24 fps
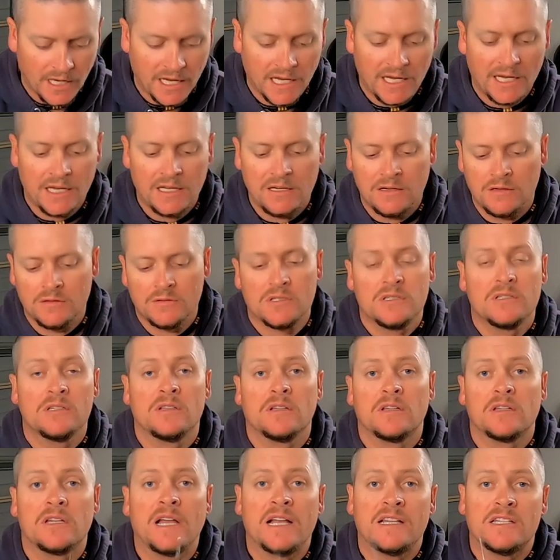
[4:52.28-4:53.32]
and
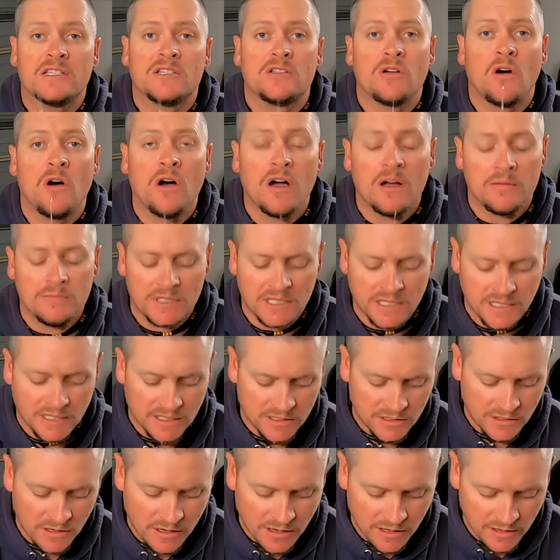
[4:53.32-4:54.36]
it's time
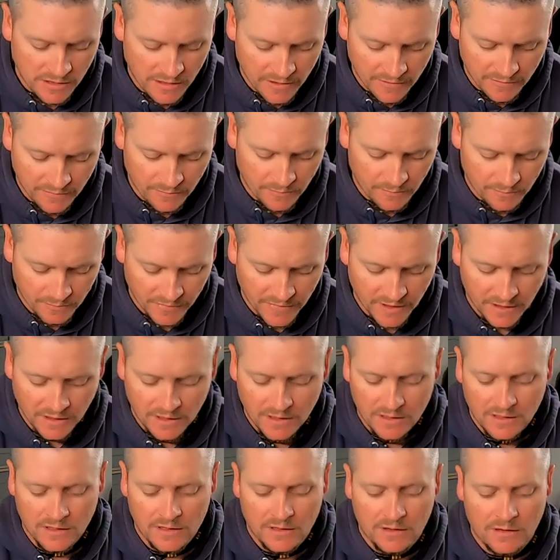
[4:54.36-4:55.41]
to tie it off,
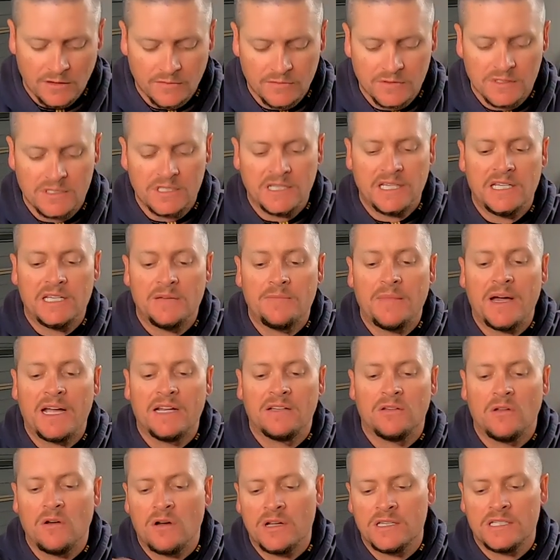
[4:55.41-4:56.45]
obviously your
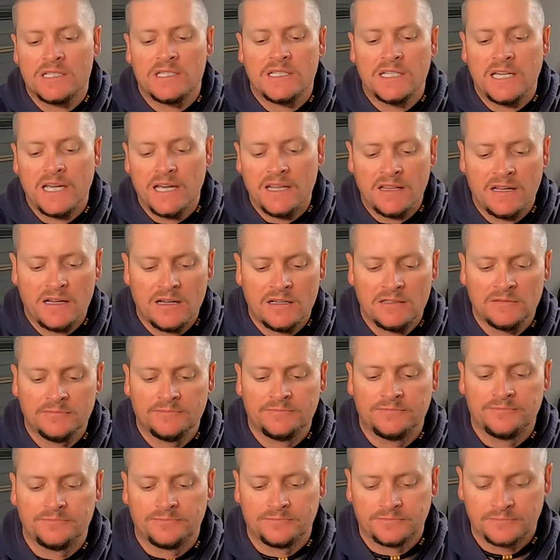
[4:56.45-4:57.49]
main line's together,
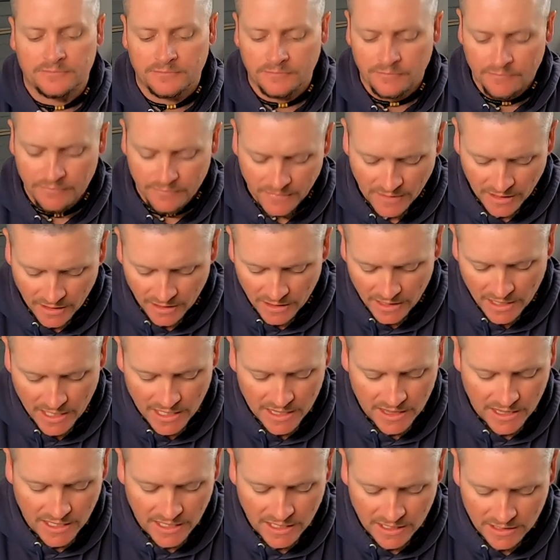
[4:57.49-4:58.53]

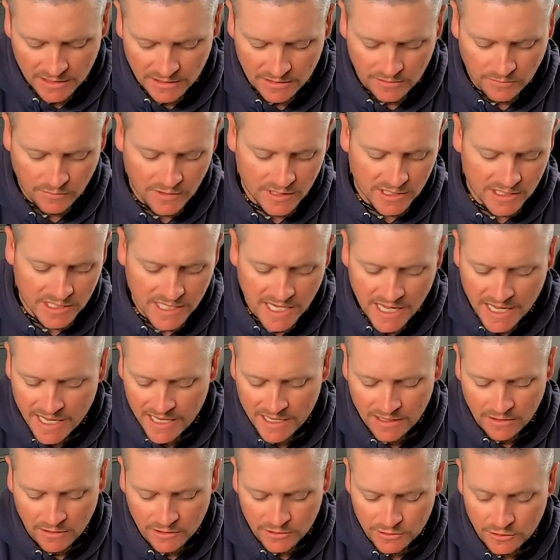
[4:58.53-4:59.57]
and then with your
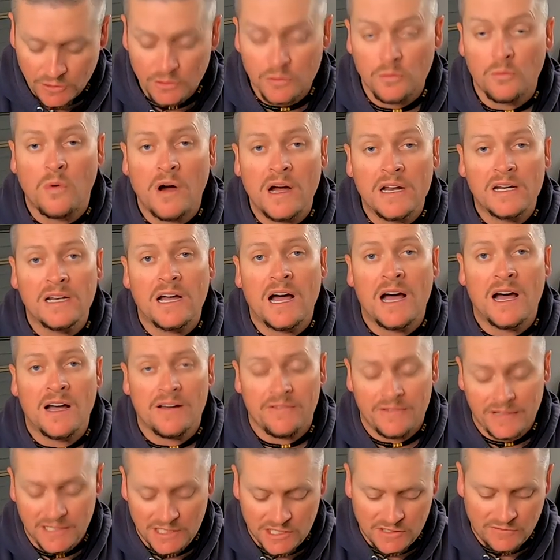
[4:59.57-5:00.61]
tag I do
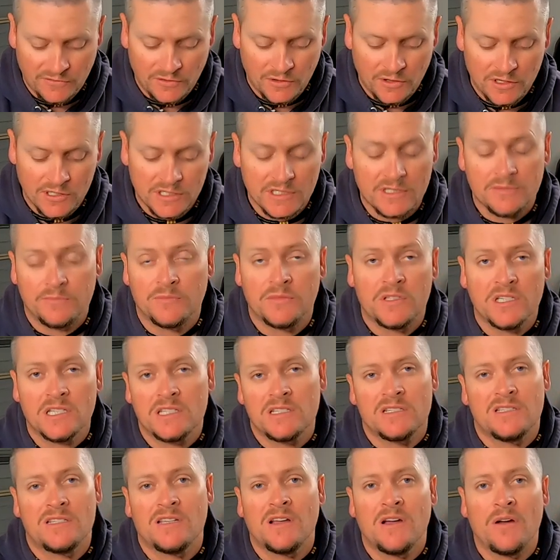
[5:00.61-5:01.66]
1/2 inch first,
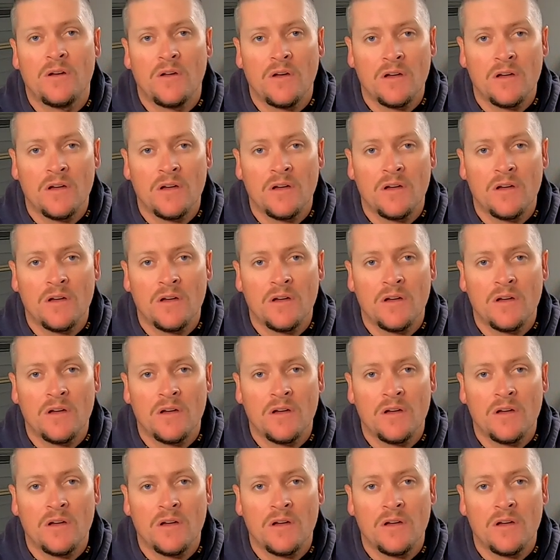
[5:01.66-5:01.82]
just so